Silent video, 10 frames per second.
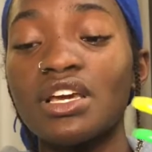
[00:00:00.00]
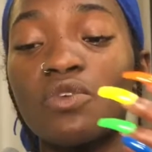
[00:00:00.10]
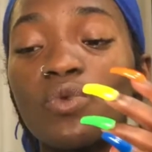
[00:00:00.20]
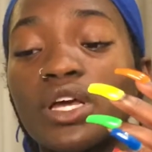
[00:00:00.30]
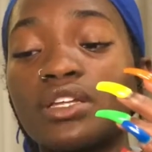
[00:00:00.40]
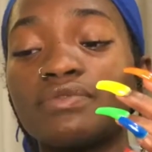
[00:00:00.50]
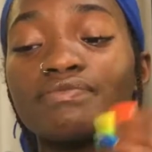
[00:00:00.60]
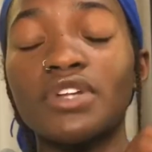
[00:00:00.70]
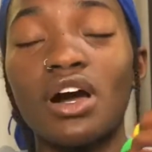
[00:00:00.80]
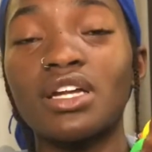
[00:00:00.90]
when
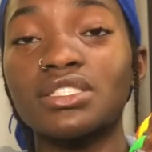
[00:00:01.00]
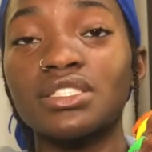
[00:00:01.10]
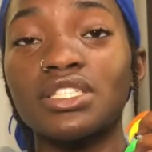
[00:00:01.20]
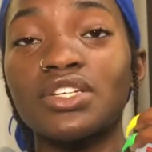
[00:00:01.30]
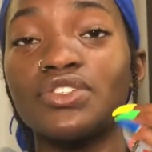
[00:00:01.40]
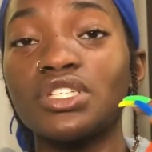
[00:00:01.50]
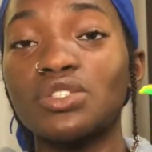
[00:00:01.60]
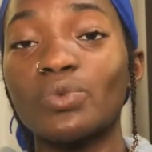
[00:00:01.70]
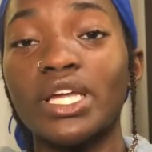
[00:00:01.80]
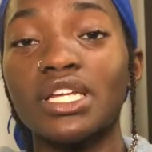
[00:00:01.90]
honestly, if you
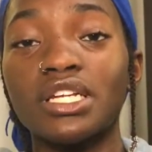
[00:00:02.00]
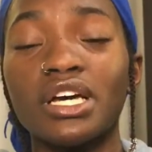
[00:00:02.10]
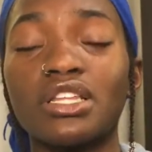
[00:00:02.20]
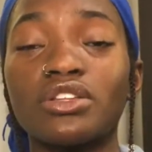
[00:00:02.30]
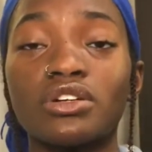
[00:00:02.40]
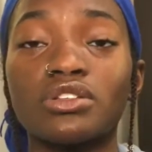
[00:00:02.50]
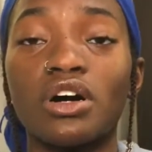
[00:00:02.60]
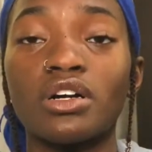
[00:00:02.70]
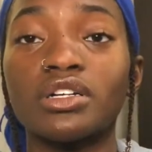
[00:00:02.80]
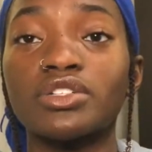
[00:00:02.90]
just waited a little
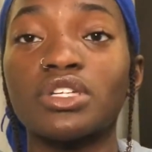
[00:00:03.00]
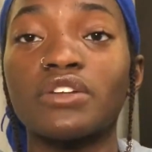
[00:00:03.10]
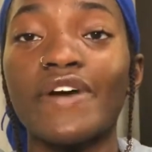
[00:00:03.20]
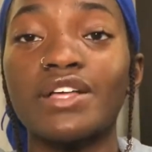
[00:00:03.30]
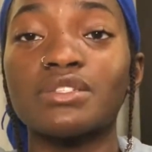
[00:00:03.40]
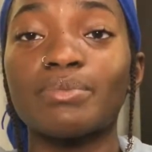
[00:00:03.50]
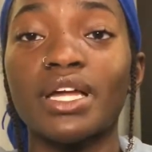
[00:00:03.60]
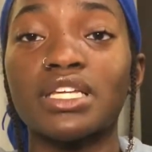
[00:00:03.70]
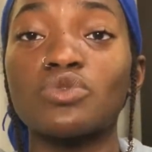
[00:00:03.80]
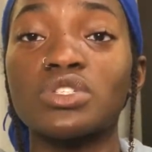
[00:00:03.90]
longer, you could have found
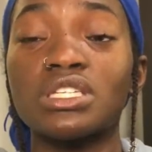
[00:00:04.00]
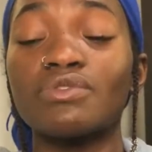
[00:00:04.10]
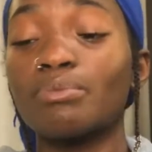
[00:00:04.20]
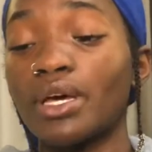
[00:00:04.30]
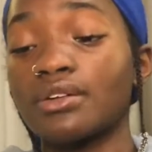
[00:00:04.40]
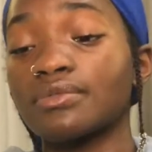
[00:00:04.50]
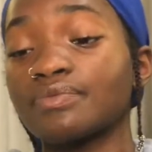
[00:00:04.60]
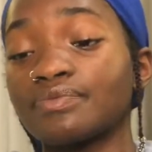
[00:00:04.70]
somebody who was even better.